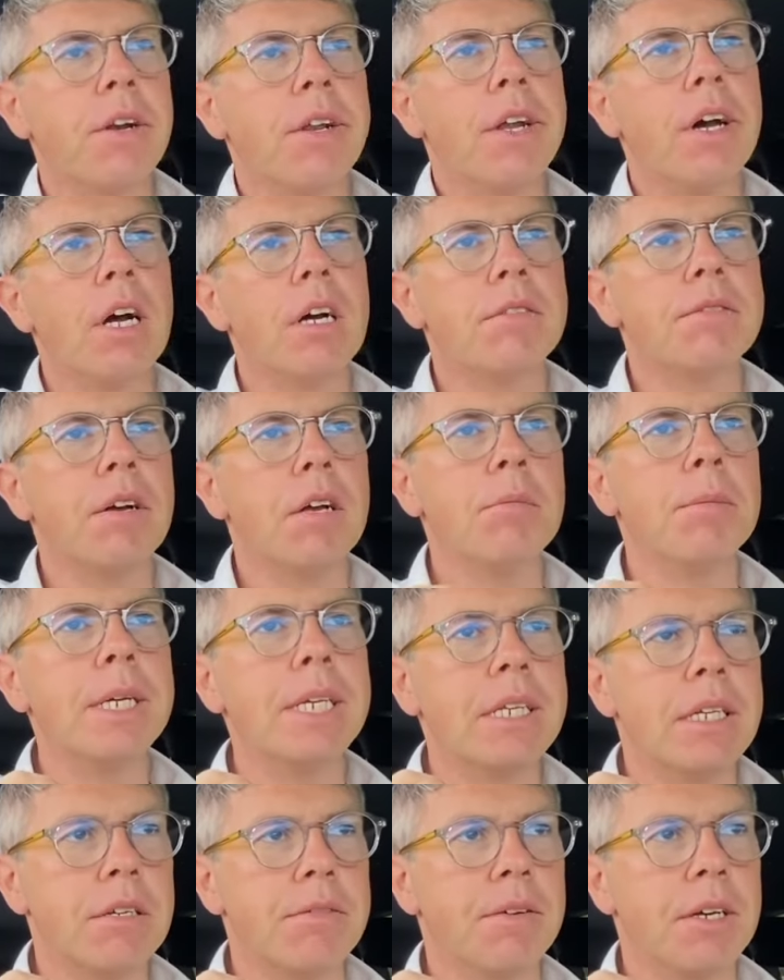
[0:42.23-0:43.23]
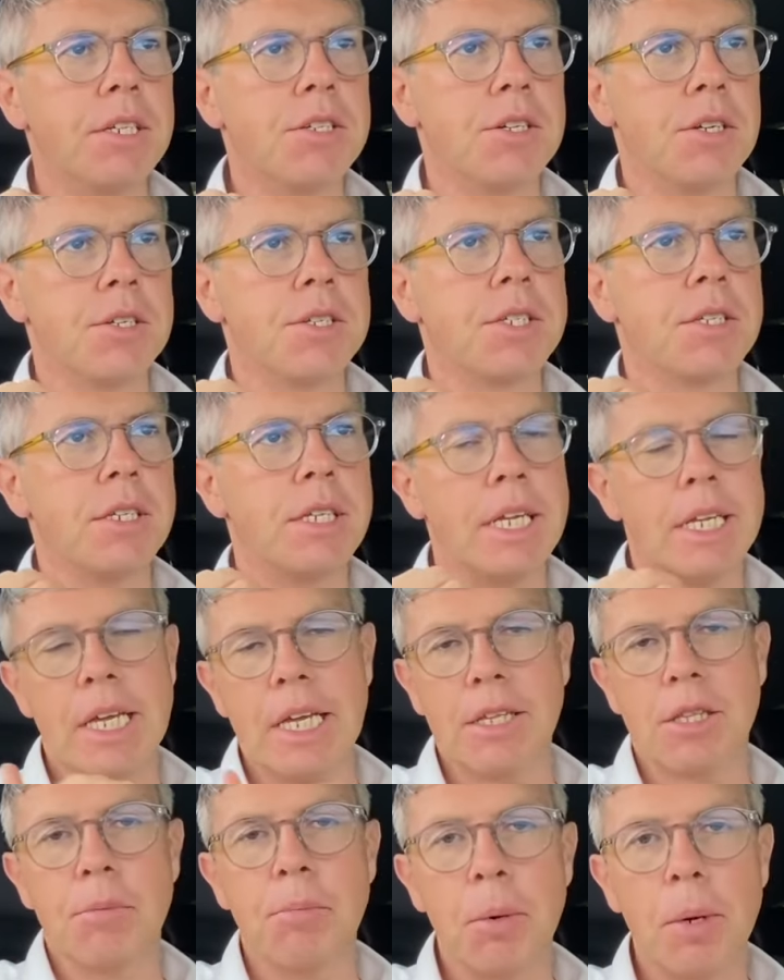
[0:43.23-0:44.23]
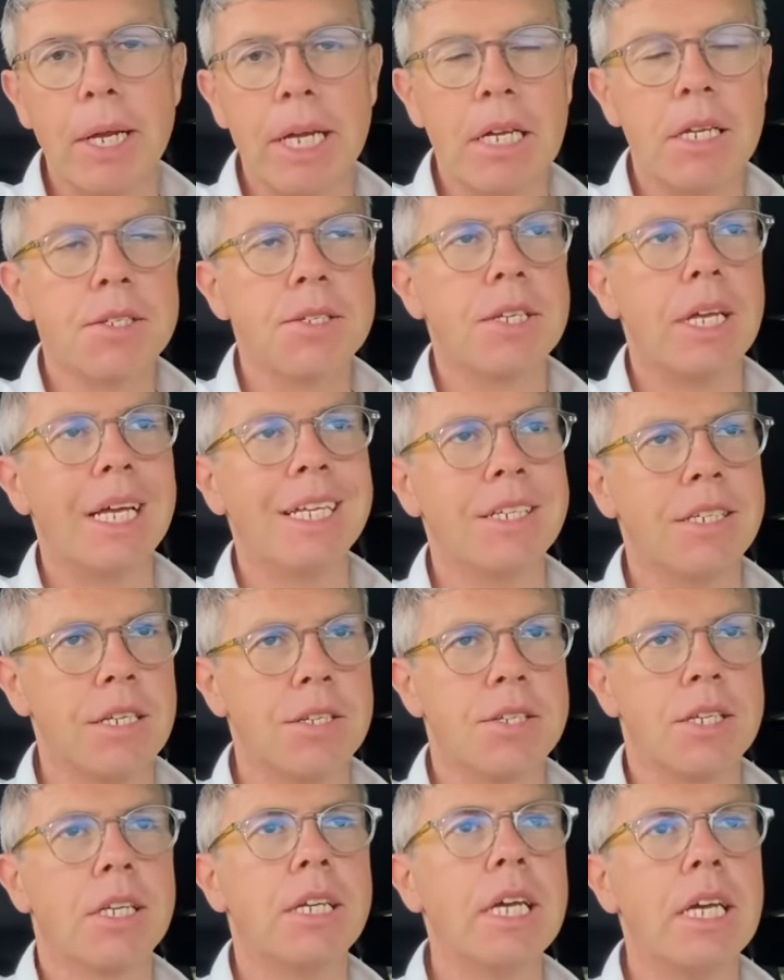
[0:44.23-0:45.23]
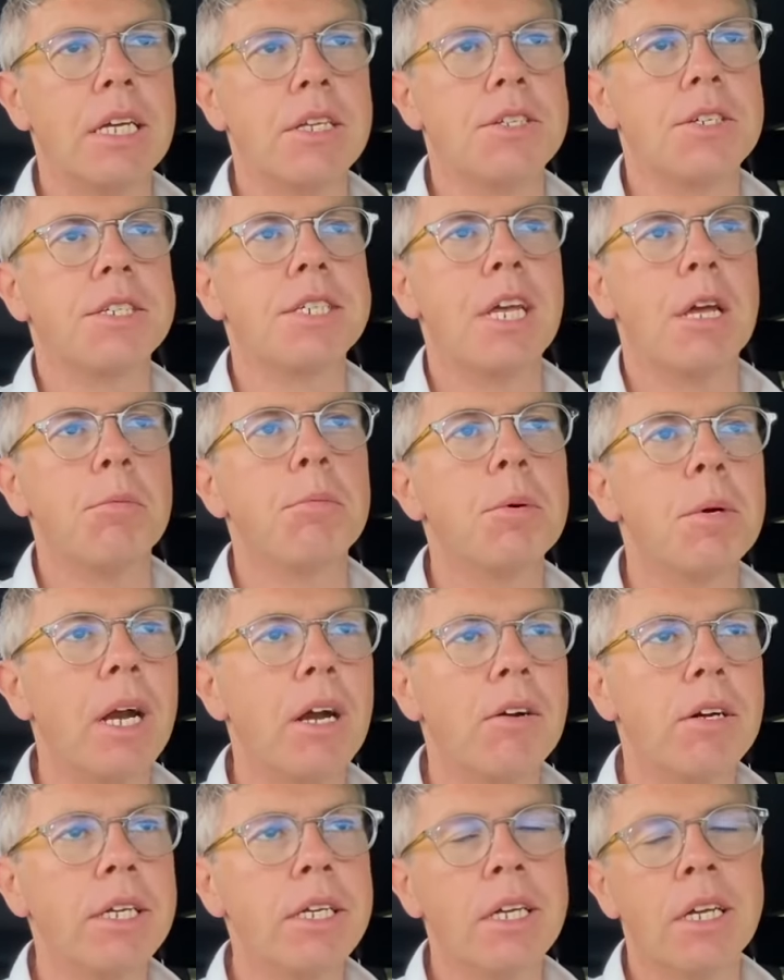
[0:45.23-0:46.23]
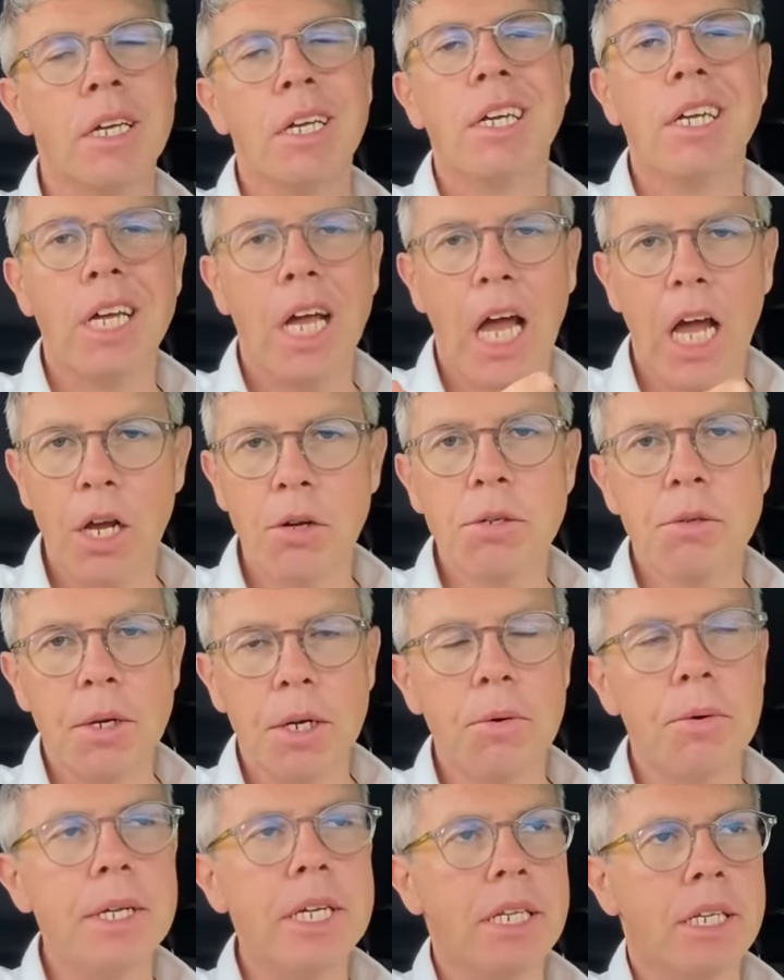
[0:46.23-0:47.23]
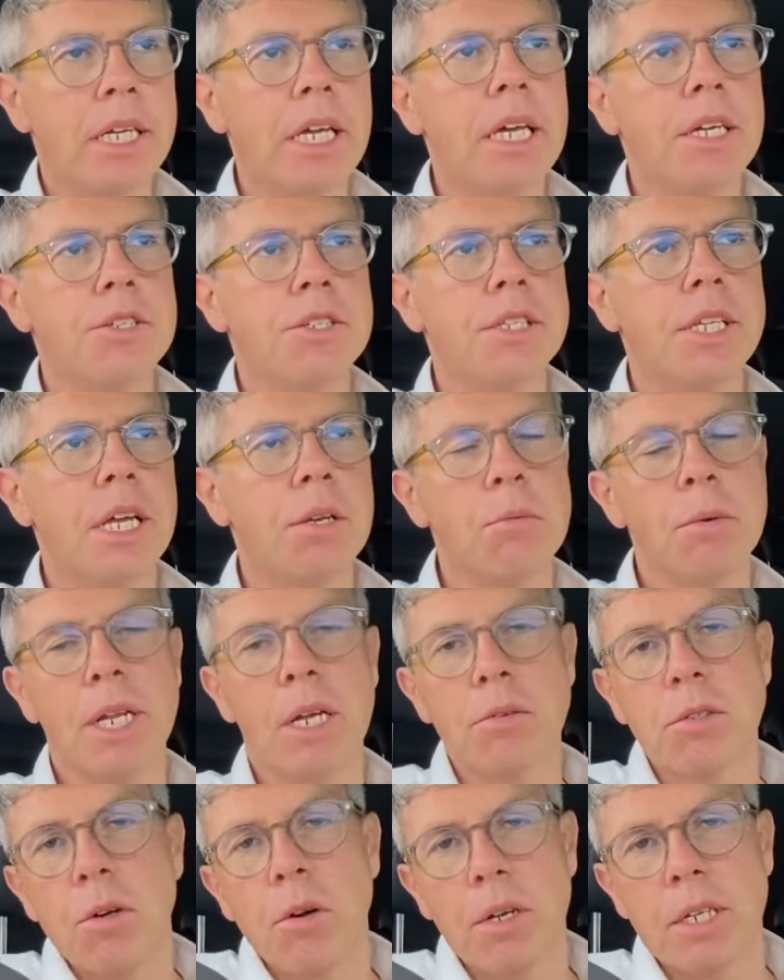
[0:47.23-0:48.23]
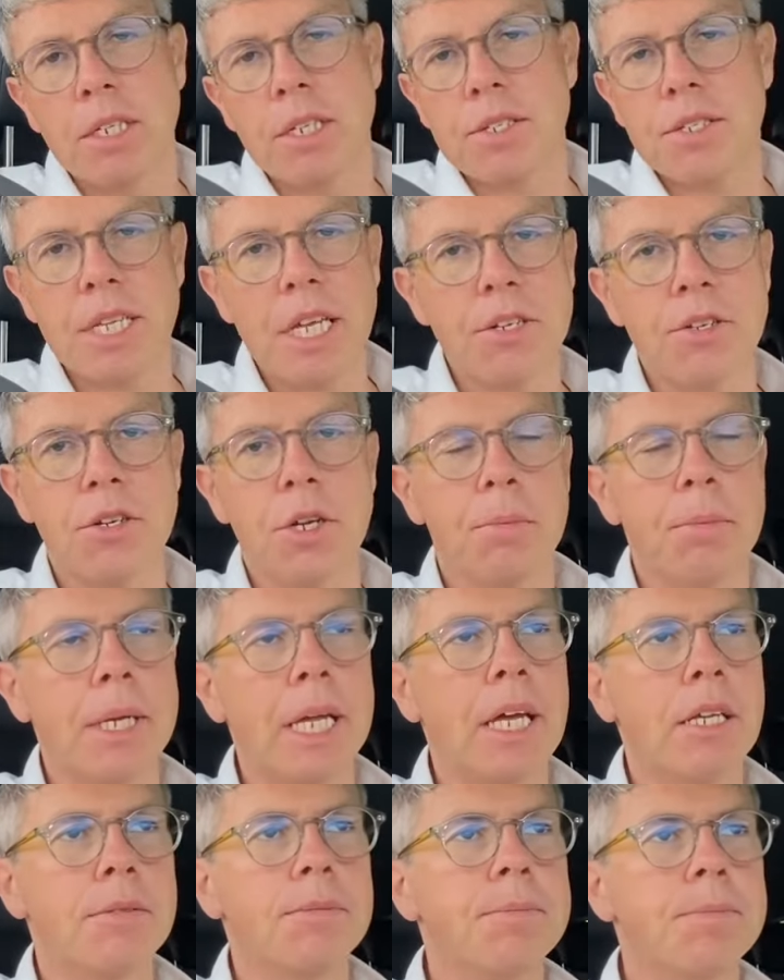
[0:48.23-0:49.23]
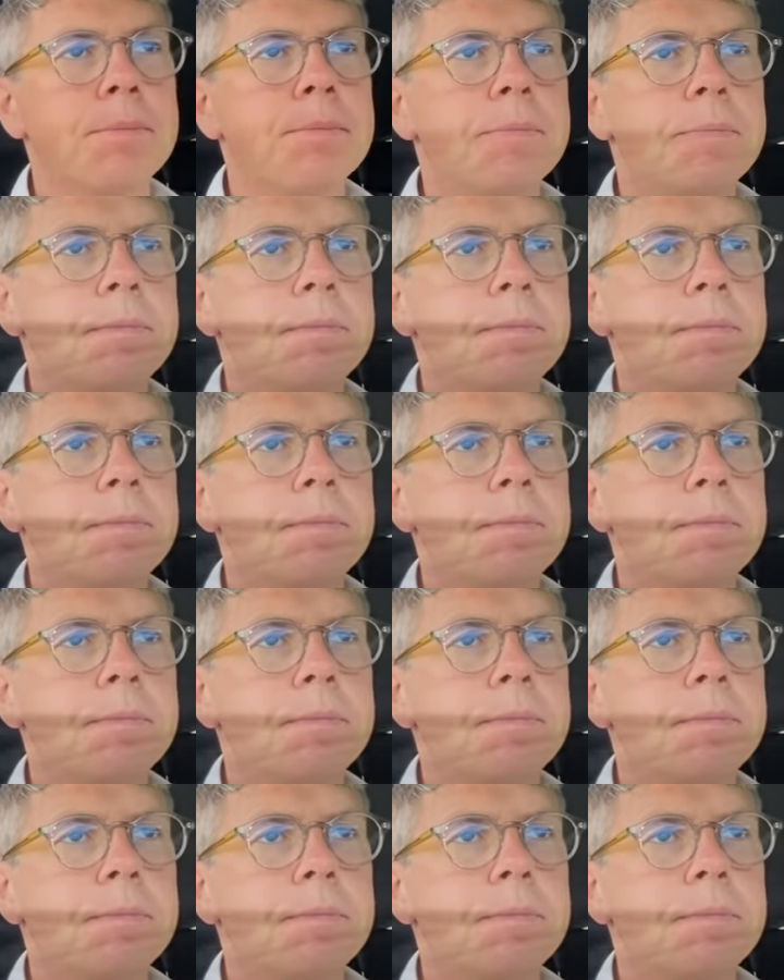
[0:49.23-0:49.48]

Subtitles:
it off, I mean if I just hit the brakes and disengage it temporarily, how do I re-engage it then without going to set it up again?